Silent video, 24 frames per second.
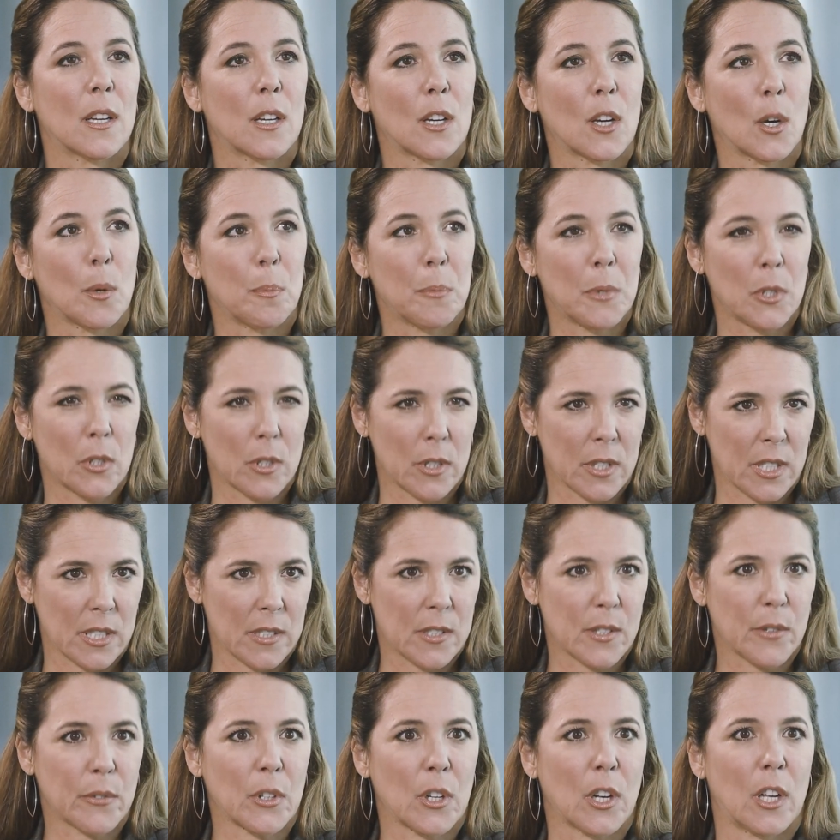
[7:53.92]

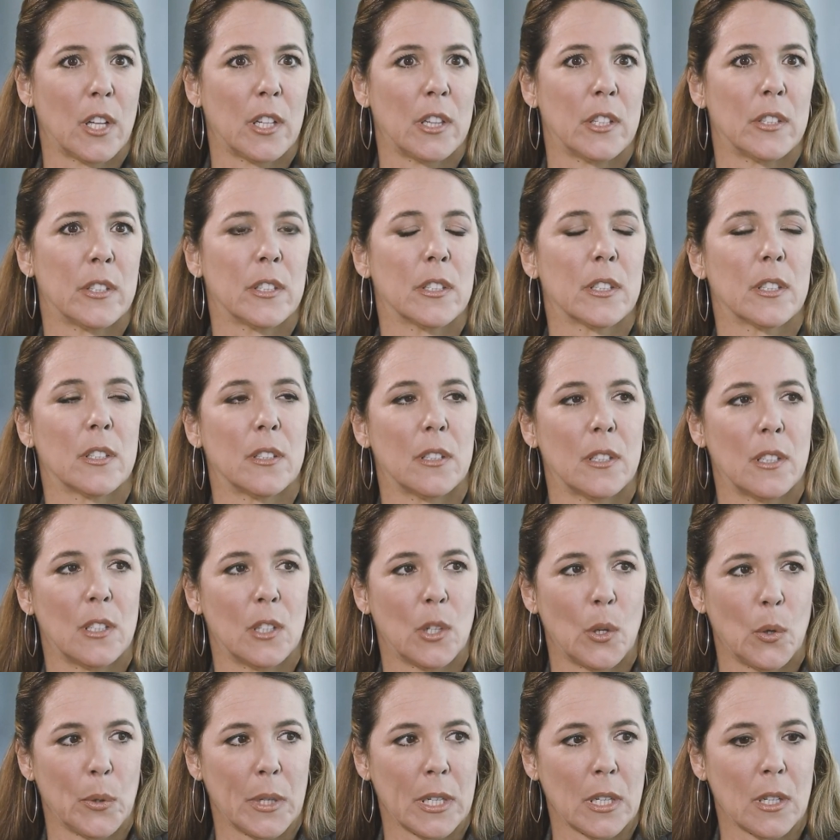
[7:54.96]
communities of color,
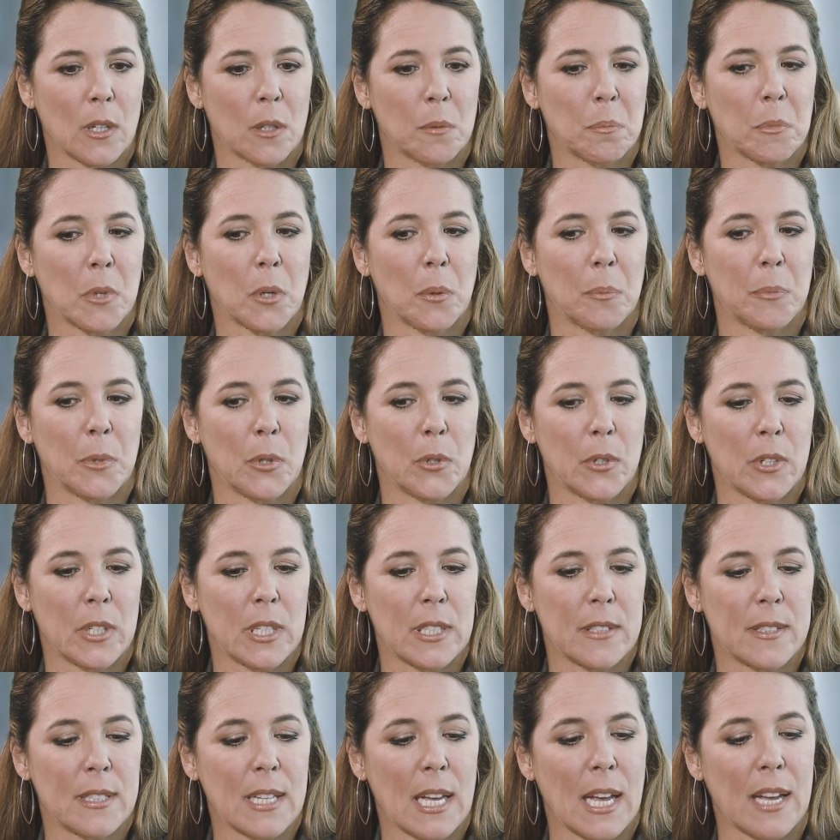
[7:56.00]
low-income
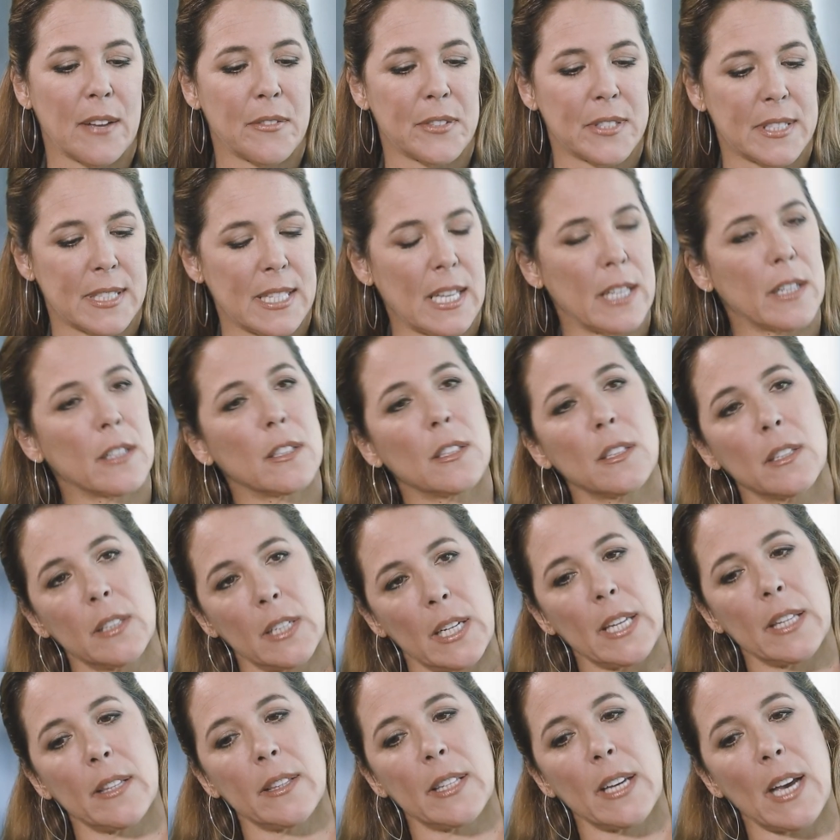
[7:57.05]
communities that have settled
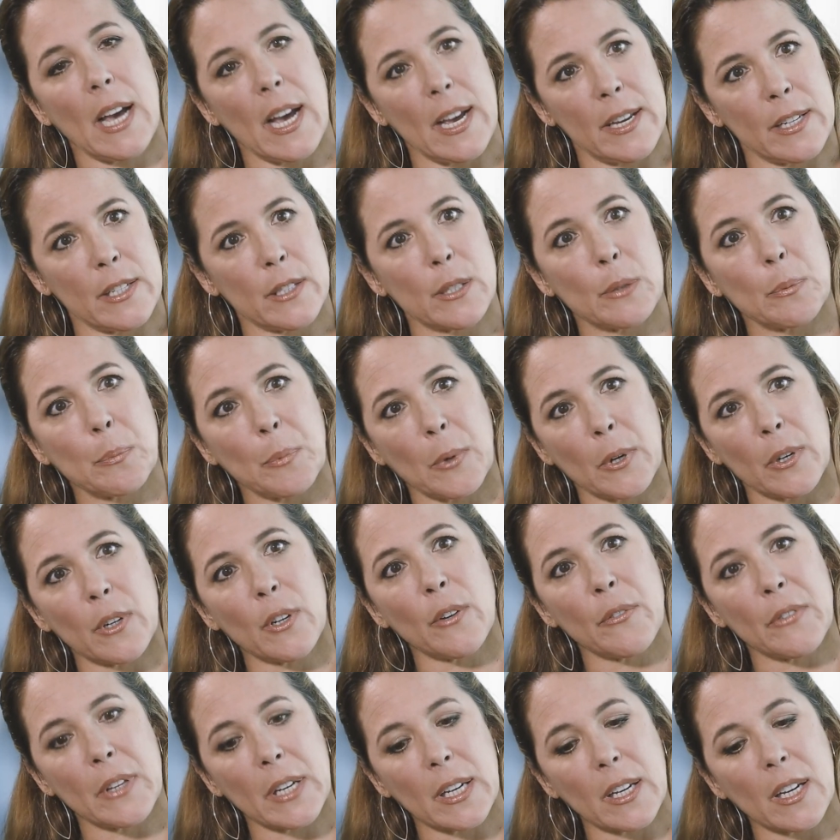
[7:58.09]
in the highest part
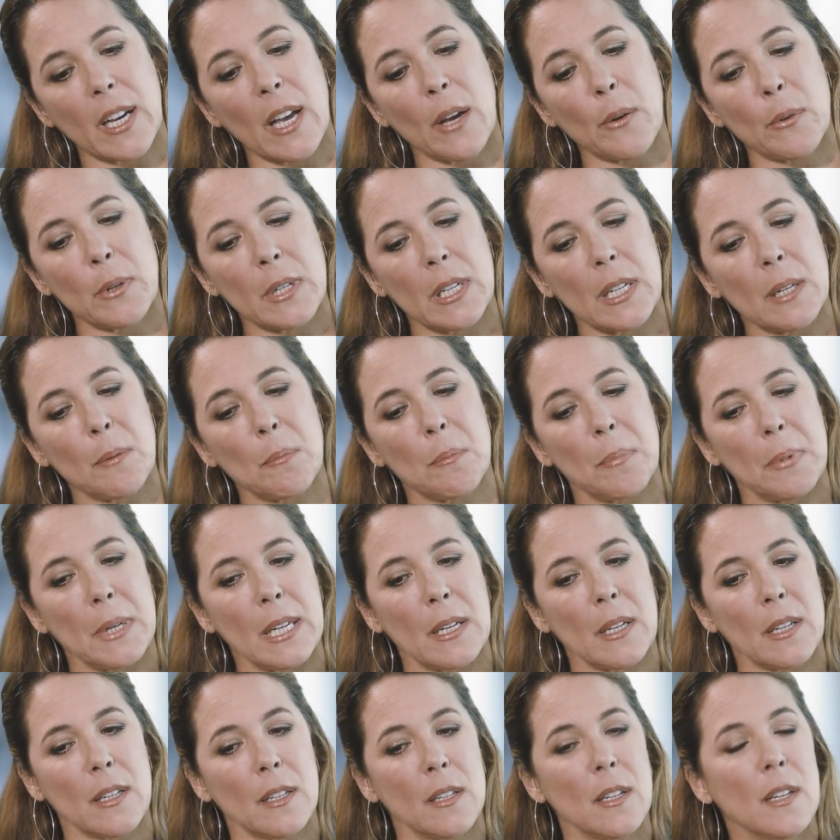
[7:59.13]
of the county
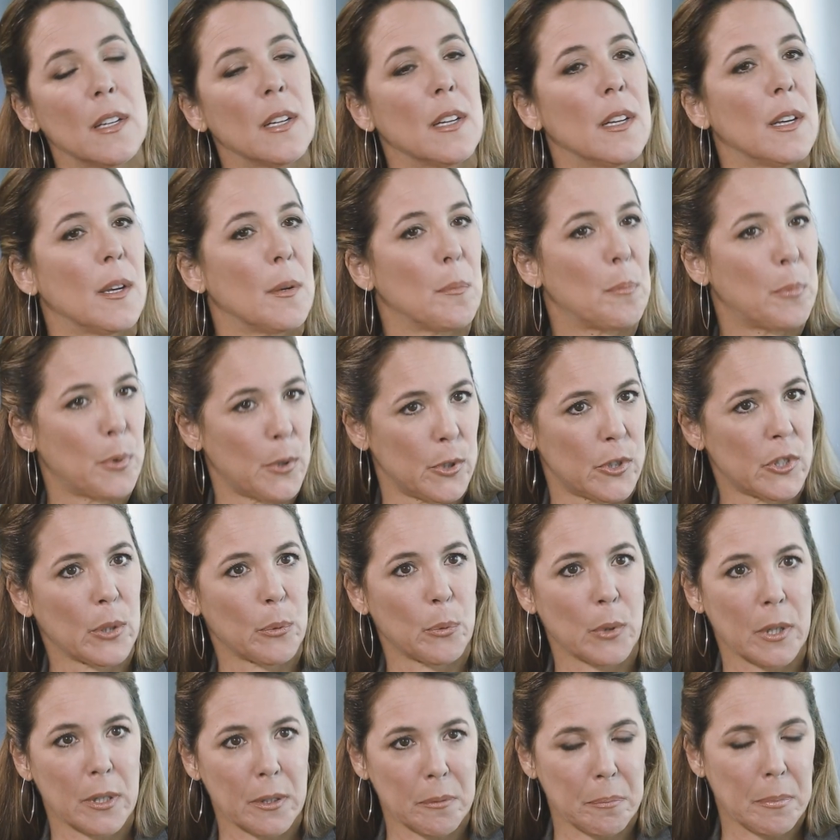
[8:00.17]
being pushed
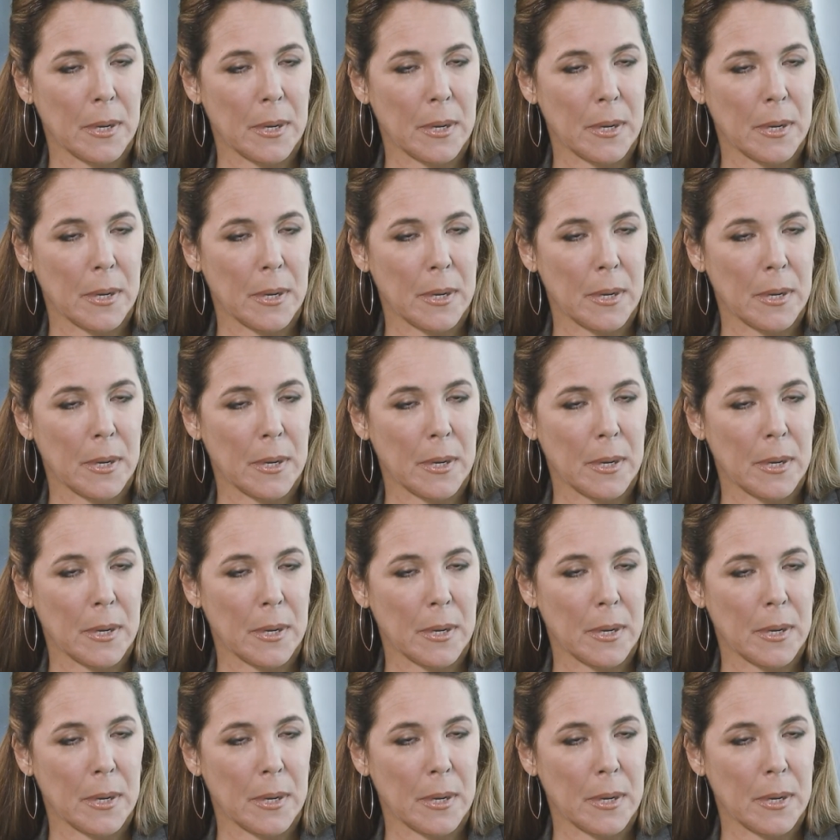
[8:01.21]
away